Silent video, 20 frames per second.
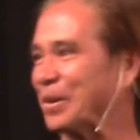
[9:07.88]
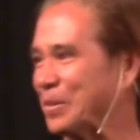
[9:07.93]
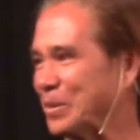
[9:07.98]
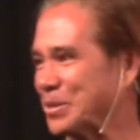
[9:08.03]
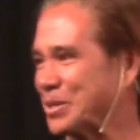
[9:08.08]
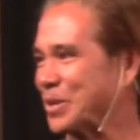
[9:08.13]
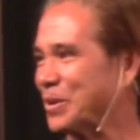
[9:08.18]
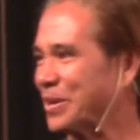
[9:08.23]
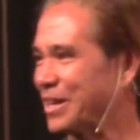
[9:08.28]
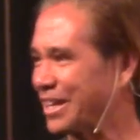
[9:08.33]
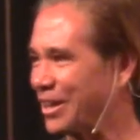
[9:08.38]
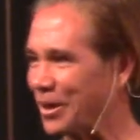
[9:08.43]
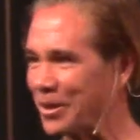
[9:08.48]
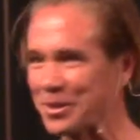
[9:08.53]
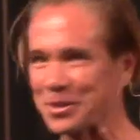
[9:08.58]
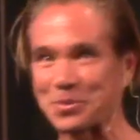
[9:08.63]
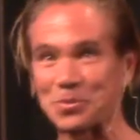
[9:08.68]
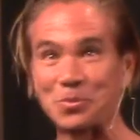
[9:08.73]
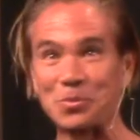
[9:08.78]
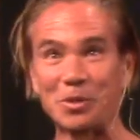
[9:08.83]
What's going on? All
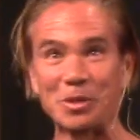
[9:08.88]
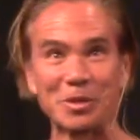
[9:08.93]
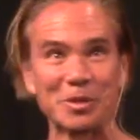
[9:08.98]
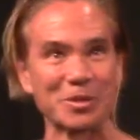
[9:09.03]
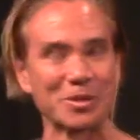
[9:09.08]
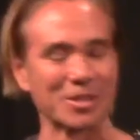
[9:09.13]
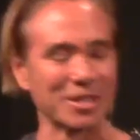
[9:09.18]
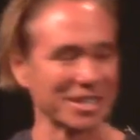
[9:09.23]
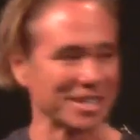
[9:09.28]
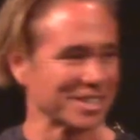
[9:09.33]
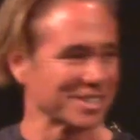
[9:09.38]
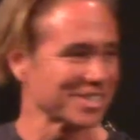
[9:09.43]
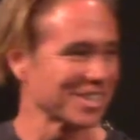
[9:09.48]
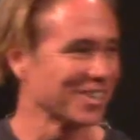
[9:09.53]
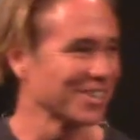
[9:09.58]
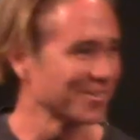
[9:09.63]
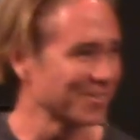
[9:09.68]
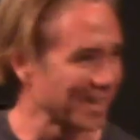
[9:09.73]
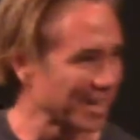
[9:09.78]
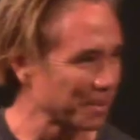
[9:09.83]
these weird things
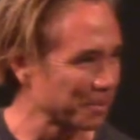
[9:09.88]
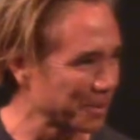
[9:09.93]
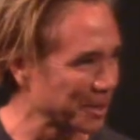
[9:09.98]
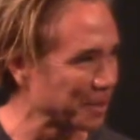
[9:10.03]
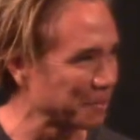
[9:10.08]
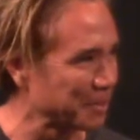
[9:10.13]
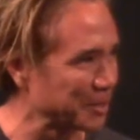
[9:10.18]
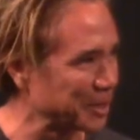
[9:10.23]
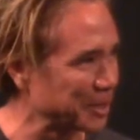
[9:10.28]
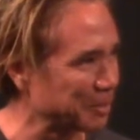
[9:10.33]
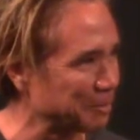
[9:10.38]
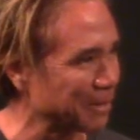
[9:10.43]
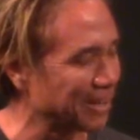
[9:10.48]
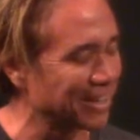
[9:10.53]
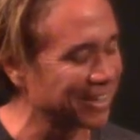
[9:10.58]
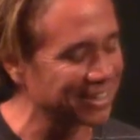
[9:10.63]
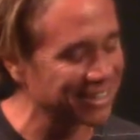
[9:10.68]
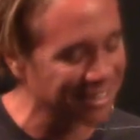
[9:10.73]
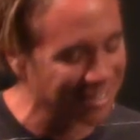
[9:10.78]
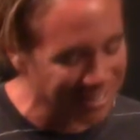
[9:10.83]
start popping up in your
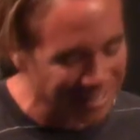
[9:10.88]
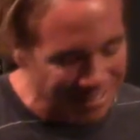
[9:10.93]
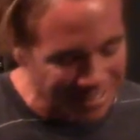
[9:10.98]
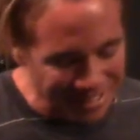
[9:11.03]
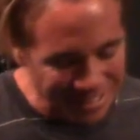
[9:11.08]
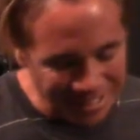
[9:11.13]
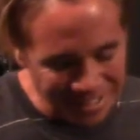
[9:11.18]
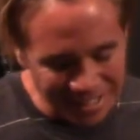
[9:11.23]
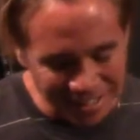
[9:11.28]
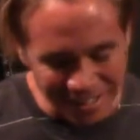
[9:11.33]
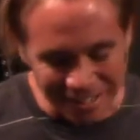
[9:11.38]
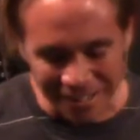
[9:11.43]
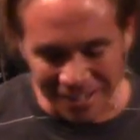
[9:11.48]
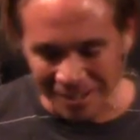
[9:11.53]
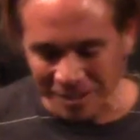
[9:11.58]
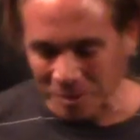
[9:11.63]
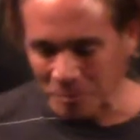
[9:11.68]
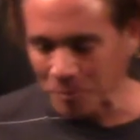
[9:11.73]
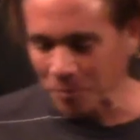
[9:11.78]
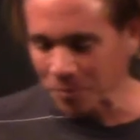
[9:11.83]
mind.
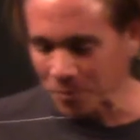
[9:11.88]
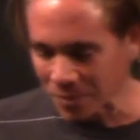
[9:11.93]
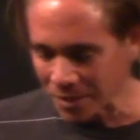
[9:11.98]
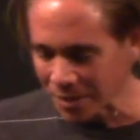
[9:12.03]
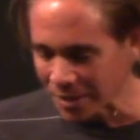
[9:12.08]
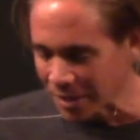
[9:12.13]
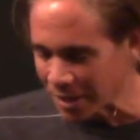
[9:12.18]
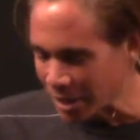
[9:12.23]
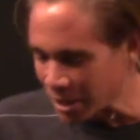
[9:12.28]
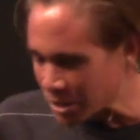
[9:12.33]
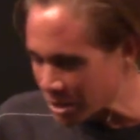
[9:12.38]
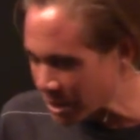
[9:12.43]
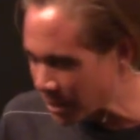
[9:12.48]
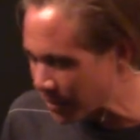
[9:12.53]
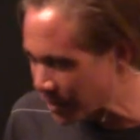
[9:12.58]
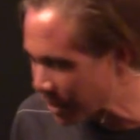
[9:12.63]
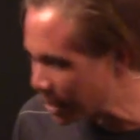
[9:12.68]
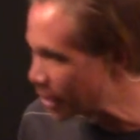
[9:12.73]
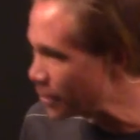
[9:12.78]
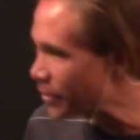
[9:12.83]
Um, so
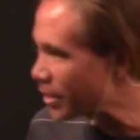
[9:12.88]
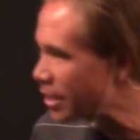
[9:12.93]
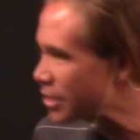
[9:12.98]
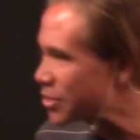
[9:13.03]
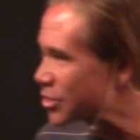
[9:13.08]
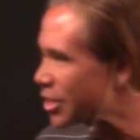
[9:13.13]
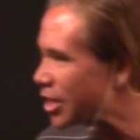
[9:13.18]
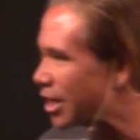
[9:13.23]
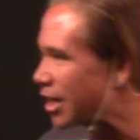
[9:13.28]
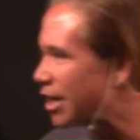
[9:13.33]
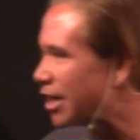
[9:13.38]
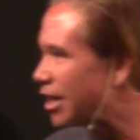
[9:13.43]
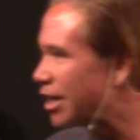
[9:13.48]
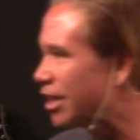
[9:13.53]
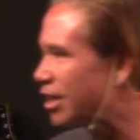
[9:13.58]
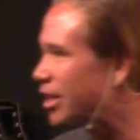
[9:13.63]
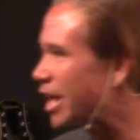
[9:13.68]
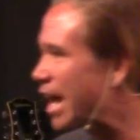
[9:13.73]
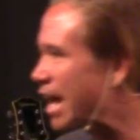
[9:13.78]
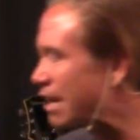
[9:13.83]
anyways,
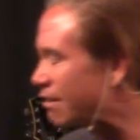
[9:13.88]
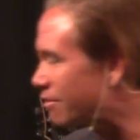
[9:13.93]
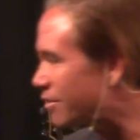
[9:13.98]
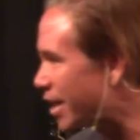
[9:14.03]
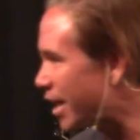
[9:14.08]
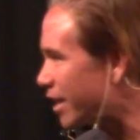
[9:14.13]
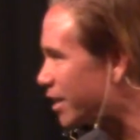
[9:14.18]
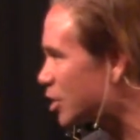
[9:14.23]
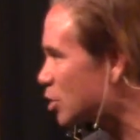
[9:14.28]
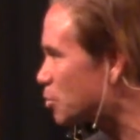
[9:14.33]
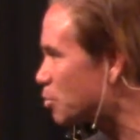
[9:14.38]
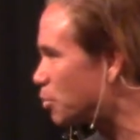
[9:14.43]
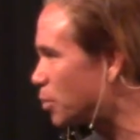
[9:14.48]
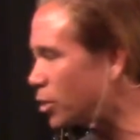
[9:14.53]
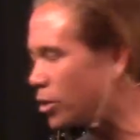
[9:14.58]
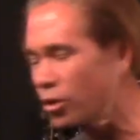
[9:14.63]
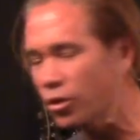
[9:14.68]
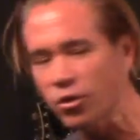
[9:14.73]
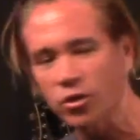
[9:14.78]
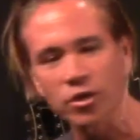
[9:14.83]
uh, out of that has
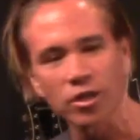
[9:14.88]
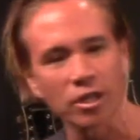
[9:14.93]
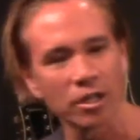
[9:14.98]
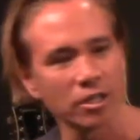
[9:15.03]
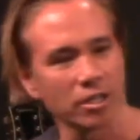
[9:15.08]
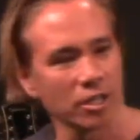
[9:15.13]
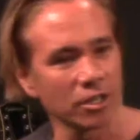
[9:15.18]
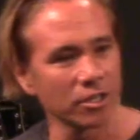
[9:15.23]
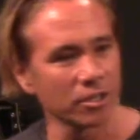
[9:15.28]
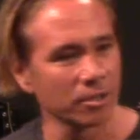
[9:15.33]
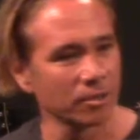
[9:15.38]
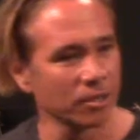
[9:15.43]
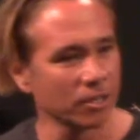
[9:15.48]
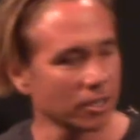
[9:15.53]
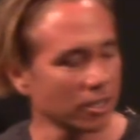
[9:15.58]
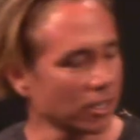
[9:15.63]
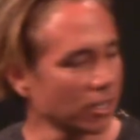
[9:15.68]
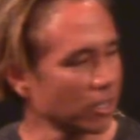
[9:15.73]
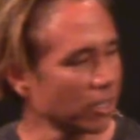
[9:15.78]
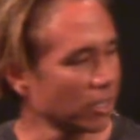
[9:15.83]
birthed another,
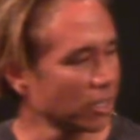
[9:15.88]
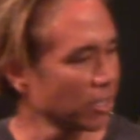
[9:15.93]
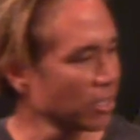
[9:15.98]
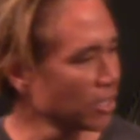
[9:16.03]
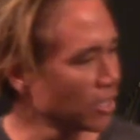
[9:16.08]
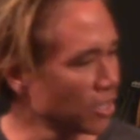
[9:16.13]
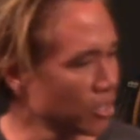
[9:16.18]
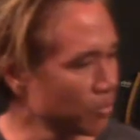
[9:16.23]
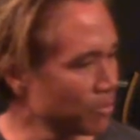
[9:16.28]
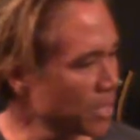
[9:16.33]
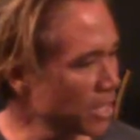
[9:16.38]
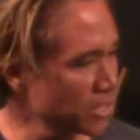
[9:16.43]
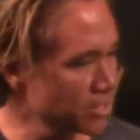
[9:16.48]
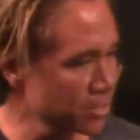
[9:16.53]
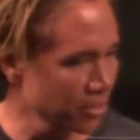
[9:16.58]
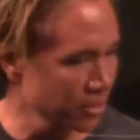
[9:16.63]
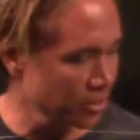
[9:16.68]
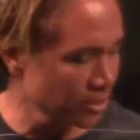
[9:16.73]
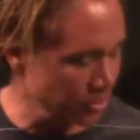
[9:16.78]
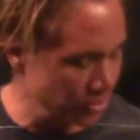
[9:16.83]
uh, an
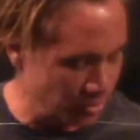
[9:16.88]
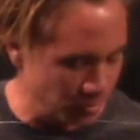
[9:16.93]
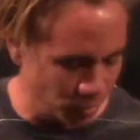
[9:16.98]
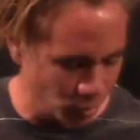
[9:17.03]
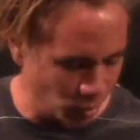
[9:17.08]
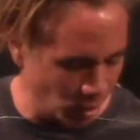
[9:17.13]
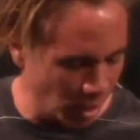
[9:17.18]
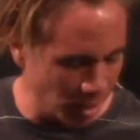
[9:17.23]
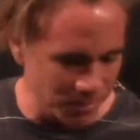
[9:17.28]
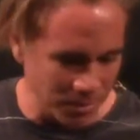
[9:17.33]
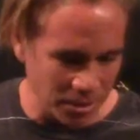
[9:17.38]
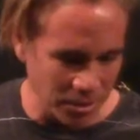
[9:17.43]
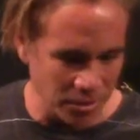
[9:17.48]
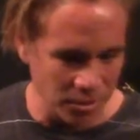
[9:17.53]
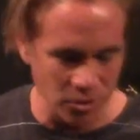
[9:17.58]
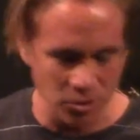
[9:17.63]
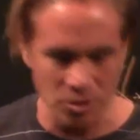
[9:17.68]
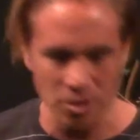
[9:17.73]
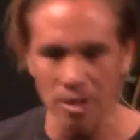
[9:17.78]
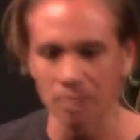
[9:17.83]
amazing, because I'm into
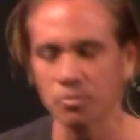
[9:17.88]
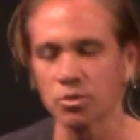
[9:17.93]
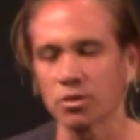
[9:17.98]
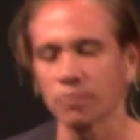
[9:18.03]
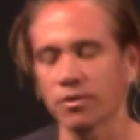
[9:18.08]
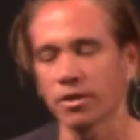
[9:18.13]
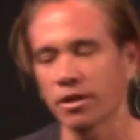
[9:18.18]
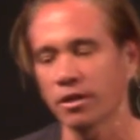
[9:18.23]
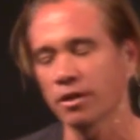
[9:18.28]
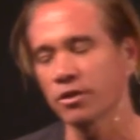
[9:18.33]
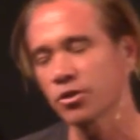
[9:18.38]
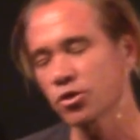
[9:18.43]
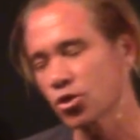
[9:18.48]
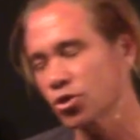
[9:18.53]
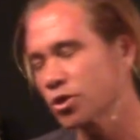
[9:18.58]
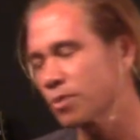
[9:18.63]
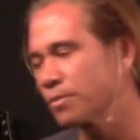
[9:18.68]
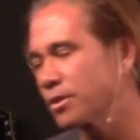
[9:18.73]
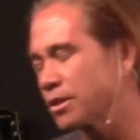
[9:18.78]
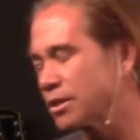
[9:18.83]
the slums over there, There's
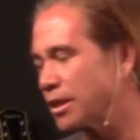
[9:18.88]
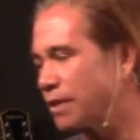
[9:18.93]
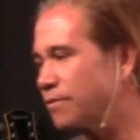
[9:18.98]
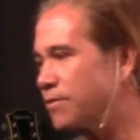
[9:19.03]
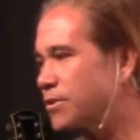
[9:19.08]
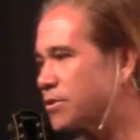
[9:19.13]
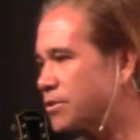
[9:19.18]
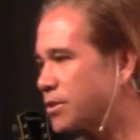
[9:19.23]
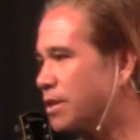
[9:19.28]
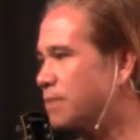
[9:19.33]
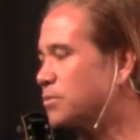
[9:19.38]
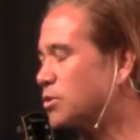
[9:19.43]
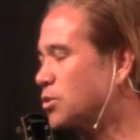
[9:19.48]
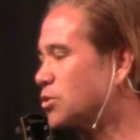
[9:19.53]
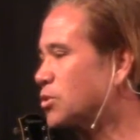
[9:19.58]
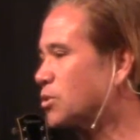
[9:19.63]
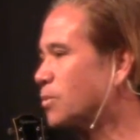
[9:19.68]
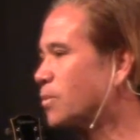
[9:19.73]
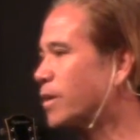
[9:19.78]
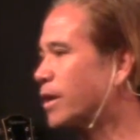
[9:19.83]
some of the toughest slums in
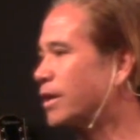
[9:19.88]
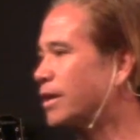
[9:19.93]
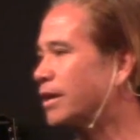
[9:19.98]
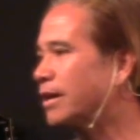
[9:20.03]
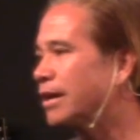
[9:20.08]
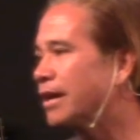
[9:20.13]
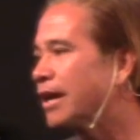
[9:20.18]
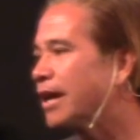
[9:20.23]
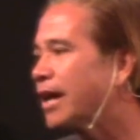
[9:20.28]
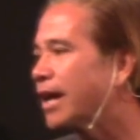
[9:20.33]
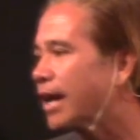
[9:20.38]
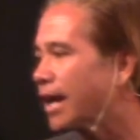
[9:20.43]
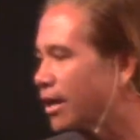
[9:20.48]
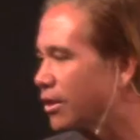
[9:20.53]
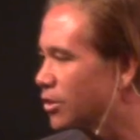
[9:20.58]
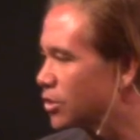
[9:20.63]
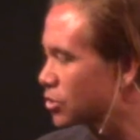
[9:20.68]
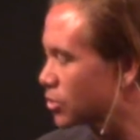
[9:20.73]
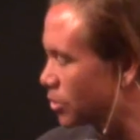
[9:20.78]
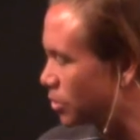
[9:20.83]
Soweto, and
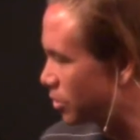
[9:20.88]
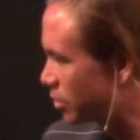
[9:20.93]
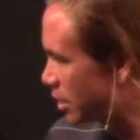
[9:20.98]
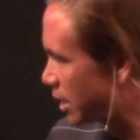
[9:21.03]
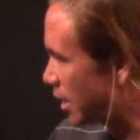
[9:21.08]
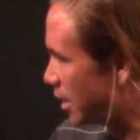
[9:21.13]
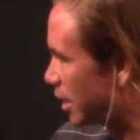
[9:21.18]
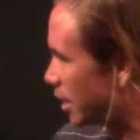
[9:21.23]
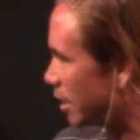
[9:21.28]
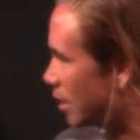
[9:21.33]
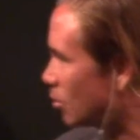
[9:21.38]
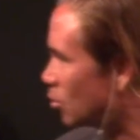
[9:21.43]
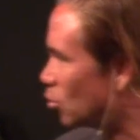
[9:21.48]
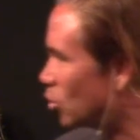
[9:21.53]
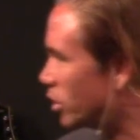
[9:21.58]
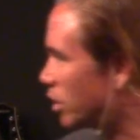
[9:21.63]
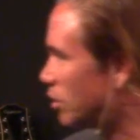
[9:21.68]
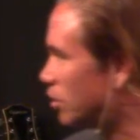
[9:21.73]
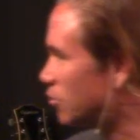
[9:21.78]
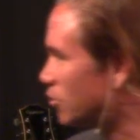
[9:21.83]
this girl Nellie, and
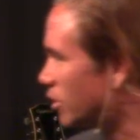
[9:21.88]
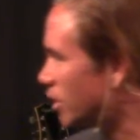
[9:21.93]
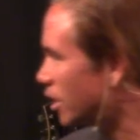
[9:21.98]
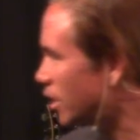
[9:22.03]
we've,